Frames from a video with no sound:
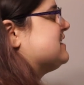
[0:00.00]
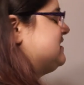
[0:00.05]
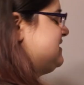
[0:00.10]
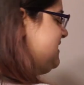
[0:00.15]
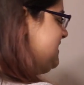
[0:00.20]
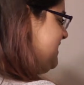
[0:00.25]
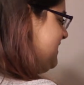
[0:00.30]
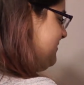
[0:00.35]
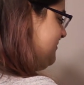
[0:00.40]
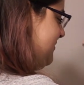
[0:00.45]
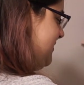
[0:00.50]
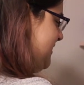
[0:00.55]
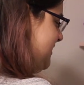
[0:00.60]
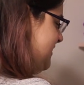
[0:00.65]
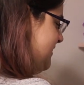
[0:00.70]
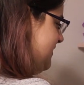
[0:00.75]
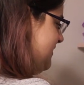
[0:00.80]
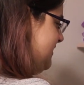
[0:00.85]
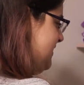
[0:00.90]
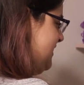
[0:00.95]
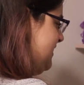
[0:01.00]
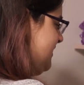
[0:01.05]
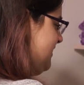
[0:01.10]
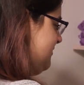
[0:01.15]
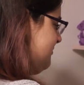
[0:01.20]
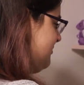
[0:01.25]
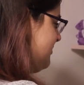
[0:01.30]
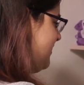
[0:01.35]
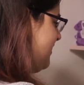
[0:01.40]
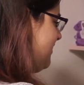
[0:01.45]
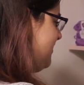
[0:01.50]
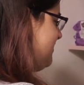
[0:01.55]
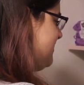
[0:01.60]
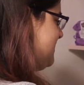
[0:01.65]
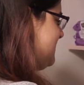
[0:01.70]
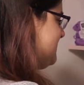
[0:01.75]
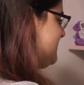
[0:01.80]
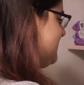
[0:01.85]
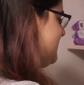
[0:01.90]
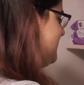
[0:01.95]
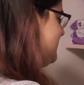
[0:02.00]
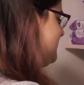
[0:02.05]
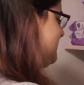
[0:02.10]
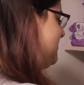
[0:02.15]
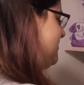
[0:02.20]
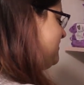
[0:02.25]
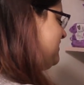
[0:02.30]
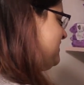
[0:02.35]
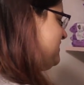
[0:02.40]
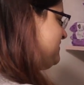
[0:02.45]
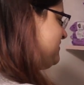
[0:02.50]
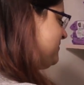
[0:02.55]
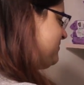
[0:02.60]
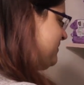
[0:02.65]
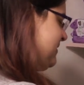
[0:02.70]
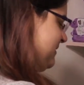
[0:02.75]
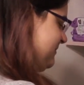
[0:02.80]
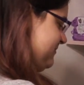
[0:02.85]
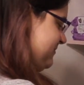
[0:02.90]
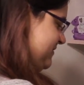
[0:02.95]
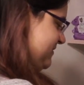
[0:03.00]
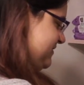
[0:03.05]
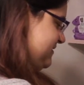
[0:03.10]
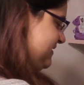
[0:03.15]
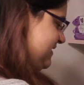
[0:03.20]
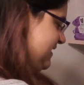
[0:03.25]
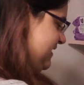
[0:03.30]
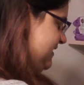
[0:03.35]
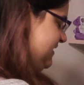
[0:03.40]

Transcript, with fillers: I did it with. What are these? Are these Huggies or Pampers?